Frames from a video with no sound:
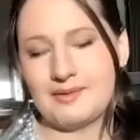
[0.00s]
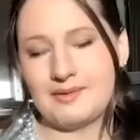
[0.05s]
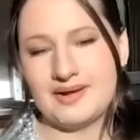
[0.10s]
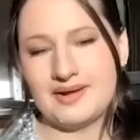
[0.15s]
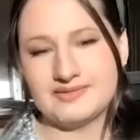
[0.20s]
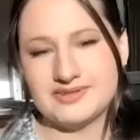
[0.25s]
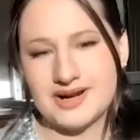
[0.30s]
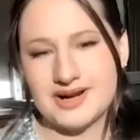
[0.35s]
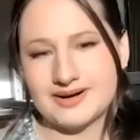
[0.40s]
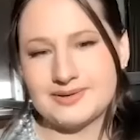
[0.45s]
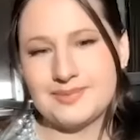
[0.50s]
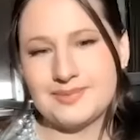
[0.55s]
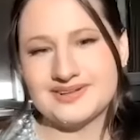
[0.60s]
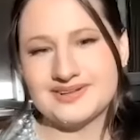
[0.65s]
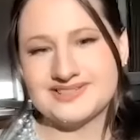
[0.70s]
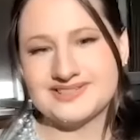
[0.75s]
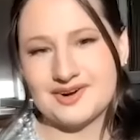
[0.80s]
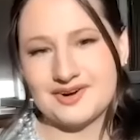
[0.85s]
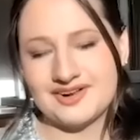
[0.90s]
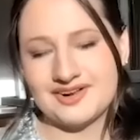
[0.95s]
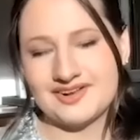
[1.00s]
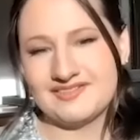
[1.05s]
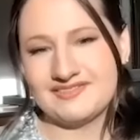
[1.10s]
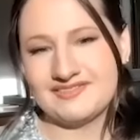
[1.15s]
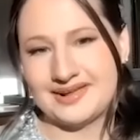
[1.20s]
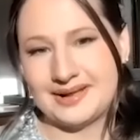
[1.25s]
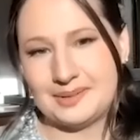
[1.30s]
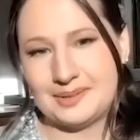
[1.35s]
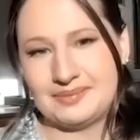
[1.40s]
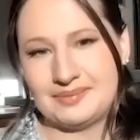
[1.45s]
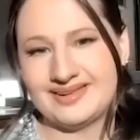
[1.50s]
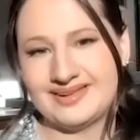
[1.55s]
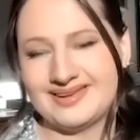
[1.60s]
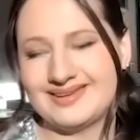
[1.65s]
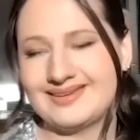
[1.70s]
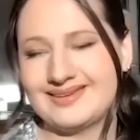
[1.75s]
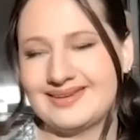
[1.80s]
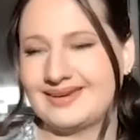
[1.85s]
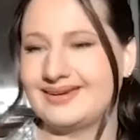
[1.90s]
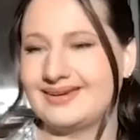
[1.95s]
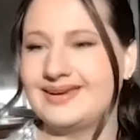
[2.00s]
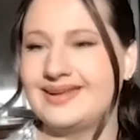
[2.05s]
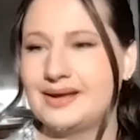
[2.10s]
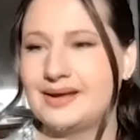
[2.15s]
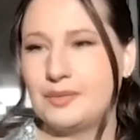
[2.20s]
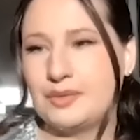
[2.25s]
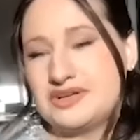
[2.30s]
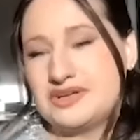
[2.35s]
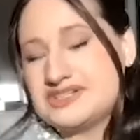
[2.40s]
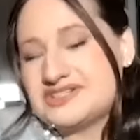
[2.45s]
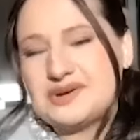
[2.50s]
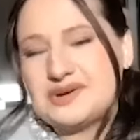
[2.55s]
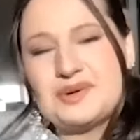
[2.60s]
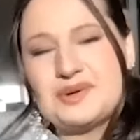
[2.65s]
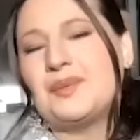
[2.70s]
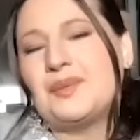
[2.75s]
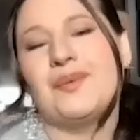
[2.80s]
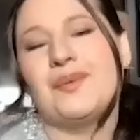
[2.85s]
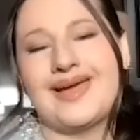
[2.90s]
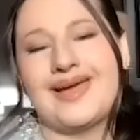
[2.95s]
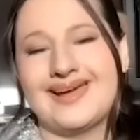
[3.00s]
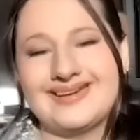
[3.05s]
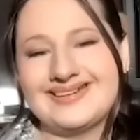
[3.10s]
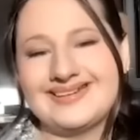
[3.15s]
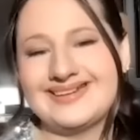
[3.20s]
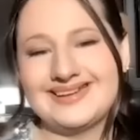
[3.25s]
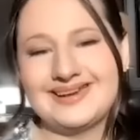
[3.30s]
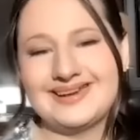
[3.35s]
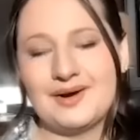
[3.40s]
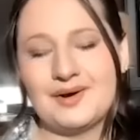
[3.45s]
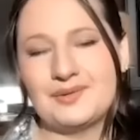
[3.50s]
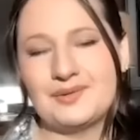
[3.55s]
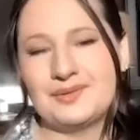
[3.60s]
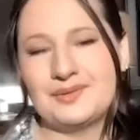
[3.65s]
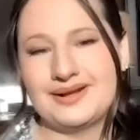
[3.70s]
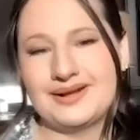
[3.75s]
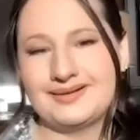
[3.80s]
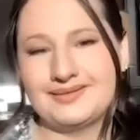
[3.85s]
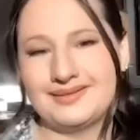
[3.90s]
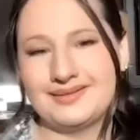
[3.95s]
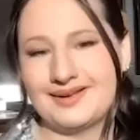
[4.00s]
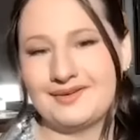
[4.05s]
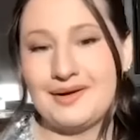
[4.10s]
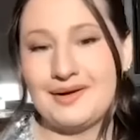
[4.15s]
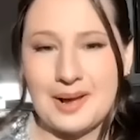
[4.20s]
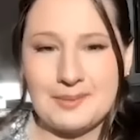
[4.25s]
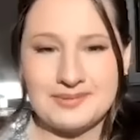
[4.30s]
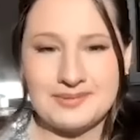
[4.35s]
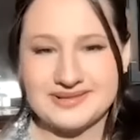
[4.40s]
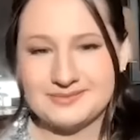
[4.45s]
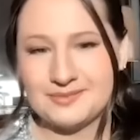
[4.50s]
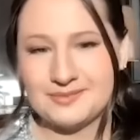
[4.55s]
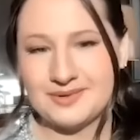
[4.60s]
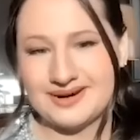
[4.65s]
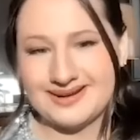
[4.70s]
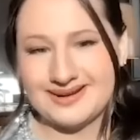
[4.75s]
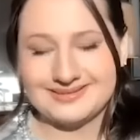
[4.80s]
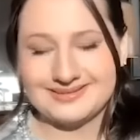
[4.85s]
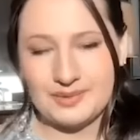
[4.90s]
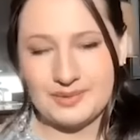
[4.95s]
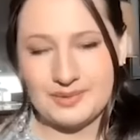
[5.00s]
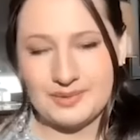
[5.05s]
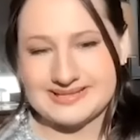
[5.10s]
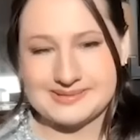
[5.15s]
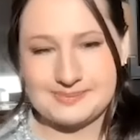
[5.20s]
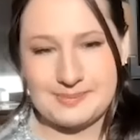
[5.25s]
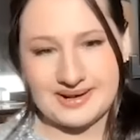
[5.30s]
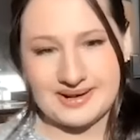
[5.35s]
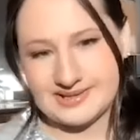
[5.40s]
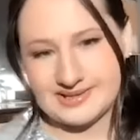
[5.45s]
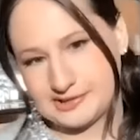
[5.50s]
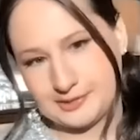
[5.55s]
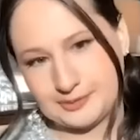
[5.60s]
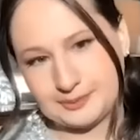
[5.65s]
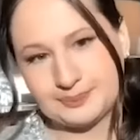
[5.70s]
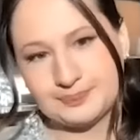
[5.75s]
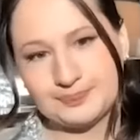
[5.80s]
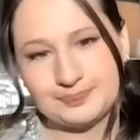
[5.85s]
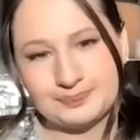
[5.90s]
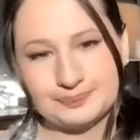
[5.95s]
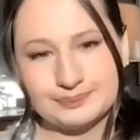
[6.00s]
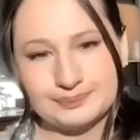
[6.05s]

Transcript: um, have talked about starting a family, and we just don't know when. You know, it'll it'll happen when it when it's meant to.